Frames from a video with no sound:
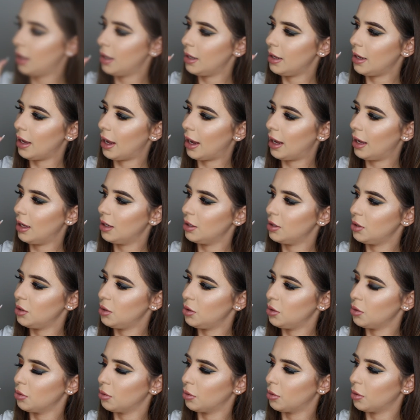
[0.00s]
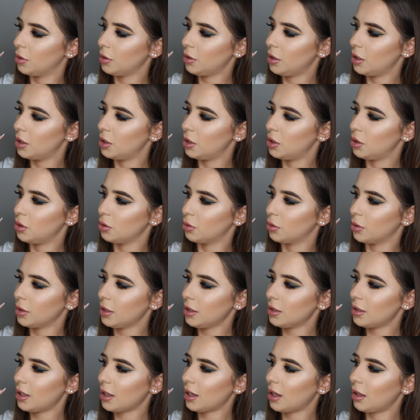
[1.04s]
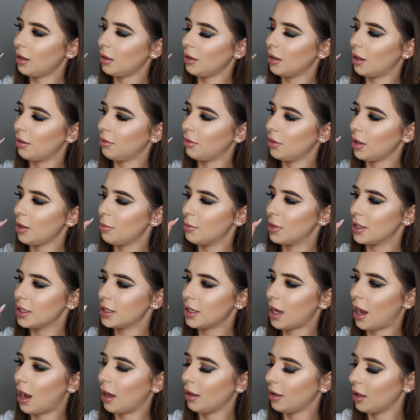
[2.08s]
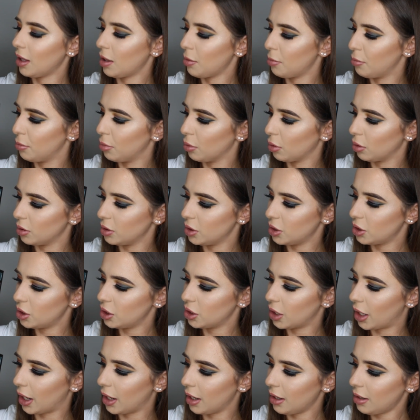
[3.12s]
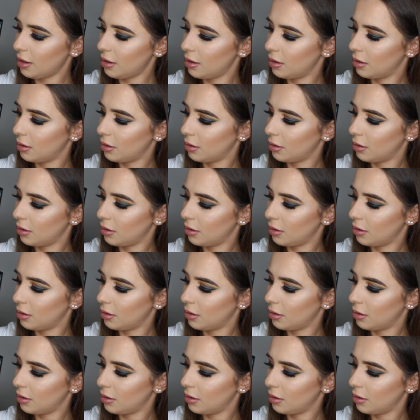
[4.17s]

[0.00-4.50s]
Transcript: Now Adorn. Adorn is like a lovely metallic bronze shade.